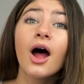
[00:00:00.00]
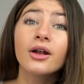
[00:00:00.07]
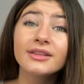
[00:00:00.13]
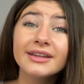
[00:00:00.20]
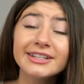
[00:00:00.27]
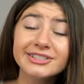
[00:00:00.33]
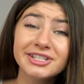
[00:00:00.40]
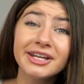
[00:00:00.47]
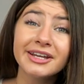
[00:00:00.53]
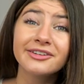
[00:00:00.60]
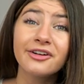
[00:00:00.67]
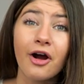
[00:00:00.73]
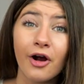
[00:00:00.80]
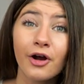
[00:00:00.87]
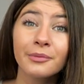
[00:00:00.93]
Unleashing
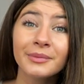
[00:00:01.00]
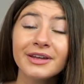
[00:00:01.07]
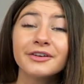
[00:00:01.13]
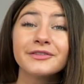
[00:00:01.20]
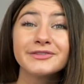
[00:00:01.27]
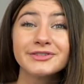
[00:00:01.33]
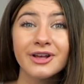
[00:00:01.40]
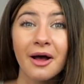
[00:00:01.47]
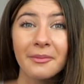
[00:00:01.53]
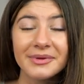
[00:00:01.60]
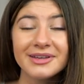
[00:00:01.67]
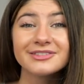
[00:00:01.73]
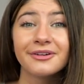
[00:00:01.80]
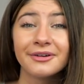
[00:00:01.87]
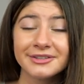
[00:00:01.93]
an army of
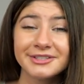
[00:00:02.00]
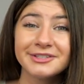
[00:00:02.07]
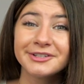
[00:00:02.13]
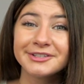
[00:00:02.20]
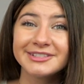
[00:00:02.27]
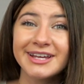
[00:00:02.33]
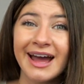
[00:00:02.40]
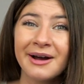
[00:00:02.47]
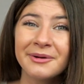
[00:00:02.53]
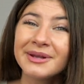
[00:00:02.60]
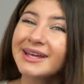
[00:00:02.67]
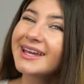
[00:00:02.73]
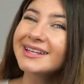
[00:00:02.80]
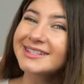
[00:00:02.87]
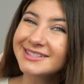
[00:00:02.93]
zombies onto your town
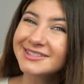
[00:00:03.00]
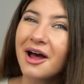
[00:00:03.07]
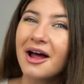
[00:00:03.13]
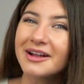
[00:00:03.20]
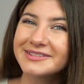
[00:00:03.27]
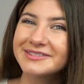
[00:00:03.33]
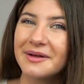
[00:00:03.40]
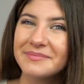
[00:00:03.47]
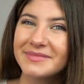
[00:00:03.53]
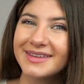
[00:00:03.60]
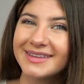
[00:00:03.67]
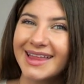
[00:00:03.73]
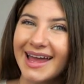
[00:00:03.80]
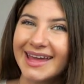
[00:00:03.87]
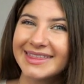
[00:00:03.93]
is not something
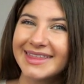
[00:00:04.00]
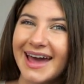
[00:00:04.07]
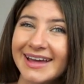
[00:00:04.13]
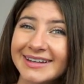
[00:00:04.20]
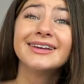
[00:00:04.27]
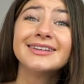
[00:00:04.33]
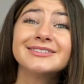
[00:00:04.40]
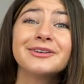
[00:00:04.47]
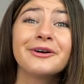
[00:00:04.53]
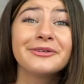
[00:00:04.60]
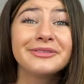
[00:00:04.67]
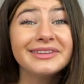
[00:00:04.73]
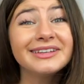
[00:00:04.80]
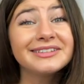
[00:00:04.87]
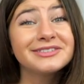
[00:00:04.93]
like that. So
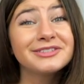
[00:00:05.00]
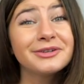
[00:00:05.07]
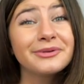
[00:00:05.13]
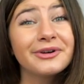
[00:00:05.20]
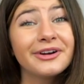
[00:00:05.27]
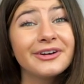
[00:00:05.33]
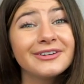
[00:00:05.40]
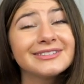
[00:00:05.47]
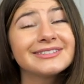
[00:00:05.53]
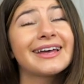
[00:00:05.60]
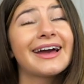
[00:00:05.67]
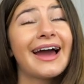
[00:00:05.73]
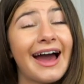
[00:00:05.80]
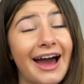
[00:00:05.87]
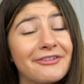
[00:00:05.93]
these two girls
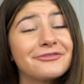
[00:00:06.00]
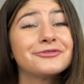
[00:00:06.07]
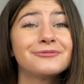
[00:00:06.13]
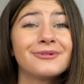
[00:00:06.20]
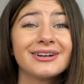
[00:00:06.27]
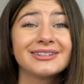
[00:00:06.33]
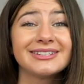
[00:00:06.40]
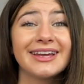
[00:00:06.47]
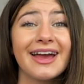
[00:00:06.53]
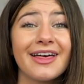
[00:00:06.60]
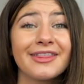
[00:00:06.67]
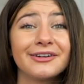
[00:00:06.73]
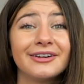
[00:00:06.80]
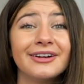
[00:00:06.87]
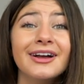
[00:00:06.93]
have to work
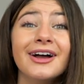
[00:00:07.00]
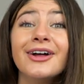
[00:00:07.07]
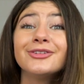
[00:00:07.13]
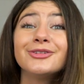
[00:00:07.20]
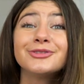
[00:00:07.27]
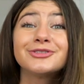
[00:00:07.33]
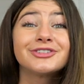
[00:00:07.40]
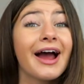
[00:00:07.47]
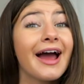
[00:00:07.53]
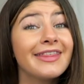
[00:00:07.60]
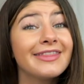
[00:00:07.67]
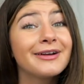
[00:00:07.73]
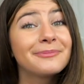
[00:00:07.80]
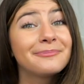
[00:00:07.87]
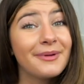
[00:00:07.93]
together to try
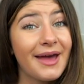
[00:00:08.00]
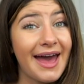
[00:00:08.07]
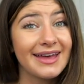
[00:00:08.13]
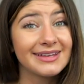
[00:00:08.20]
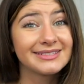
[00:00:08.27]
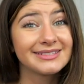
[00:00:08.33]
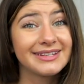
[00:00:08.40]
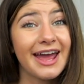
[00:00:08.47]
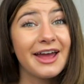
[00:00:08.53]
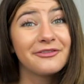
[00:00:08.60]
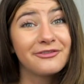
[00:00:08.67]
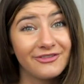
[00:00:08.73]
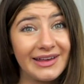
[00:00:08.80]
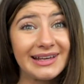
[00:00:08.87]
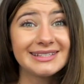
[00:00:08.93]
their best
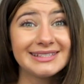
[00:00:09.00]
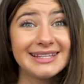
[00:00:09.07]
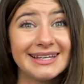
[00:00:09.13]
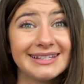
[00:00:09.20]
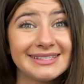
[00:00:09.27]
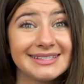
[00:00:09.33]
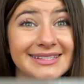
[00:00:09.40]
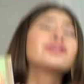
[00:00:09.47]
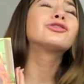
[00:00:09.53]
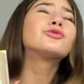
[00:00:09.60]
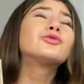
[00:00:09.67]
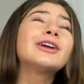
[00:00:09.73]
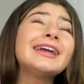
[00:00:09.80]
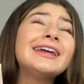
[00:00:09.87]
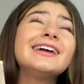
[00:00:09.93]
and fix this.
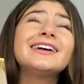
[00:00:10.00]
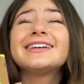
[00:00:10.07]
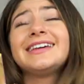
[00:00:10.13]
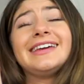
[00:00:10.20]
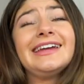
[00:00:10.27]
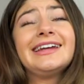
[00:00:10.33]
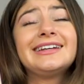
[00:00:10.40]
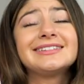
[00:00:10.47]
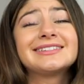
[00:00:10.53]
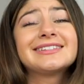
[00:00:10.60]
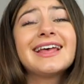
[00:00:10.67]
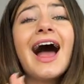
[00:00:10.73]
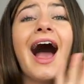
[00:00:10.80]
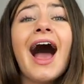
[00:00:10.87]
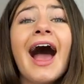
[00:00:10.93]
Three keys.
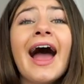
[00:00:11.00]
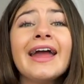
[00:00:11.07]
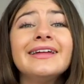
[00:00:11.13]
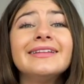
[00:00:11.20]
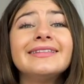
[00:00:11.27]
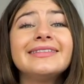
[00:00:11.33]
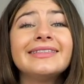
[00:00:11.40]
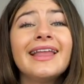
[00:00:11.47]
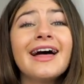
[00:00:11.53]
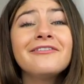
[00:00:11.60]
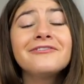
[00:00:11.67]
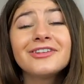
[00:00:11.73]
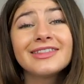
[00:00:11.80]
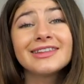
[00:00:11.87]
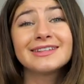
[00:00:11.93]
I
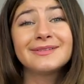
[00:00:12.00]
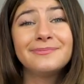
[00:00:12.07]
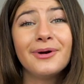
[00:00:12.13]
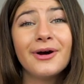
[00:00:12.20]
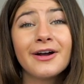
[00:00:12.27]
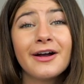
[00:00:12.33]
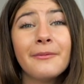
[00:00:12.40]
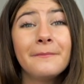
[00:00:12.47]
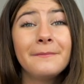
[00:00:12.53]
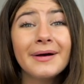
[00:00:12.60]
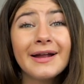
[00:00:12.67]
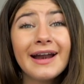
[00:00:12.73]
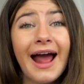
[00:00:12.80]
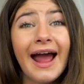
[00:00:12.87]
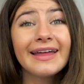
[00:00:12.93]
loved this book,
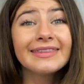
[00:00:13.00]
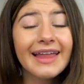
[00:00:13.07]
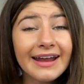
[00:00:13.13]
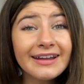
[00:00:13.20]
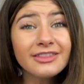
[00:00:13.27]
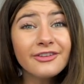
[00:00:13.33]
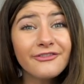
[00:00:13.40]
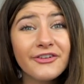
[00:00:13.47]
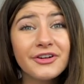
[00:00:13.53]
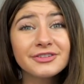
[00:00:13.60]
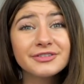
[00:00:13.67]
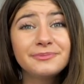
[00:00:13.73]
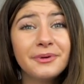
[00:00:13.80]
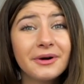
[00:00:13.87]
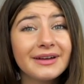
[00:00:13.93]
but I like the
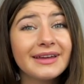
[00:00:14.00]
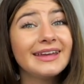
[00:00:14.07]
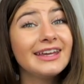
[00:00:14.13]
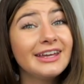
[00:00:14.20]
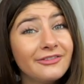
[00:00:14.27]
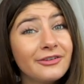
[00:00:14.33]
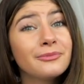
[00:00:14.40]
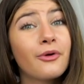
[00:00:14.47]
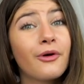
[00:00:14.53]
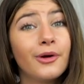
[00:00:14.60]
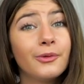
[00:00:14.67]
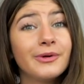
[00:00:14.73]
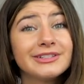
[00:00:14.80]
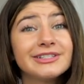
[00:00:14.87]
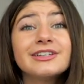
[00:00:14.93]
first book even more,
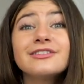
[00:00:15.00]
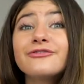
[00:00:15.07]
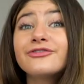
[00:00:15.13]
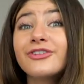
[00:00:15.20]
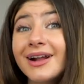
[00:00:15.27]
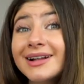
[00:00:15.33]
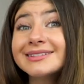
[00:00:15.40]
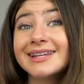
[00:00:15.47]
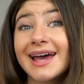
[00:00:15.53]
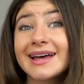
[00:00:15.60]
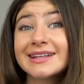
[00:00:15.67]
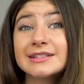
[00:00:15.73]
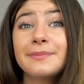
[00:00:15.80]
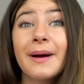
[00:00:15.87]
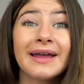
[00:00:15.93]
which is Front
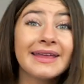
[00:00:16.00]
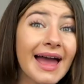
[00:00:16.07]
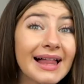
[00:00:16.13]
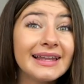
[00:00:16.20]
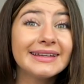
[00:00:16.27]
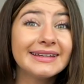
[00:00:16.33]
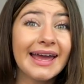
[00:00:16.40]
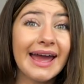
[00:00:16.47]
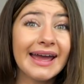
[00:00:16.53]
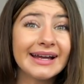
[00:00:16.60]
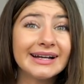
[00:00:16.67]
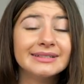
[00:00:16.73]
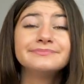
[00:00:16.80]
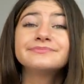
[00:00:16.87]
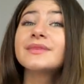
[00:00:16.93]
Desk by Kelly
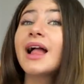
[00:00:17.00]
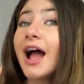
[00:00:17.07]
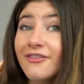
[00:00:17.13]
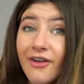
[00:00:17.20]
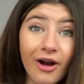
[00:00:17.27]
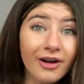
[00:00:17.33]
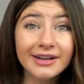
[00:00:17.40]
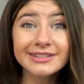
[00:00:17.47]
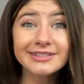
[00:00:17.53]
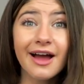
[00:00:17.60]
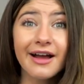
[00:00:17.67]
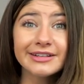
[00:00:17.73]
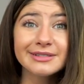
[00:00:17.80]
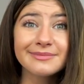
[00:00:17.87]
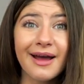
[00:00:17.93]
Yang. I've already
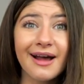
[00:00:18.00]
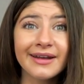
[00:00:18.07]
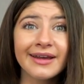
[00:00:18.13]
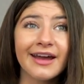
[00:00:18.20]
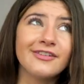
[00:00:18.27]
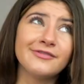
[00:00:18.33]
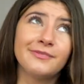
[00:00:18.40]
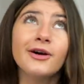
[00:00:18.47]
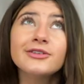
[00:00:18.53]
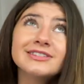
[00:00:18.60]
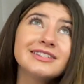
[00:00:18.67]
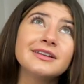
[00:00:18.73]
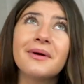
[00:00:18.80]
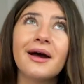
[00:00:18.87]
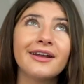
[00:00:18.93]
talked about it. I've
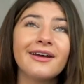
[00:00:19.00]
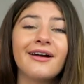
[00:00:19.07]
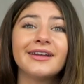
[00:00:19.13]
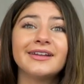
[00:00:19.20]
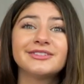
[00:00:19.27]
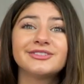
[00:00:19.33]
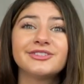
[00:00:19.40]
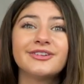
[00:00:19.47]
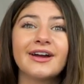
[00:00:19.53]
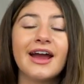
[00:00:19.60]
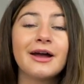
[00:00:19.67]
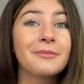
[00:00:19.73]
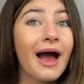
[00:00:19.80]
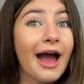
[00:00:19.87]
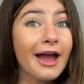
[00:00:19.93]
posted about it on
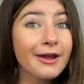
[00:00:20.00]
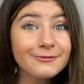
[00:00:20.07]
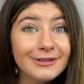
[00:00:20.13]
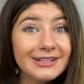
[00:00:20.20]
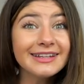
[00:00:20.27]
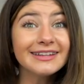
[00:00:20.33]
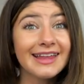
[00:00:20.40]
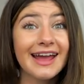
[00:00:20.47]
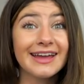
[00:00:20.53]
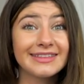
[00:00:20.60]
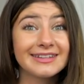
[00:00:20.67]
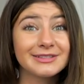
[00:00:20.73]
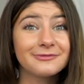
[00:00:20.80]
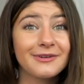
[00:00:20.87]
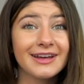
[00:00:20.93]
Instagram. I really like
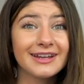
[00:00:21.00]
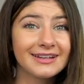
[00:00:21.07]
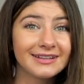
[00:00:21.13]
this one.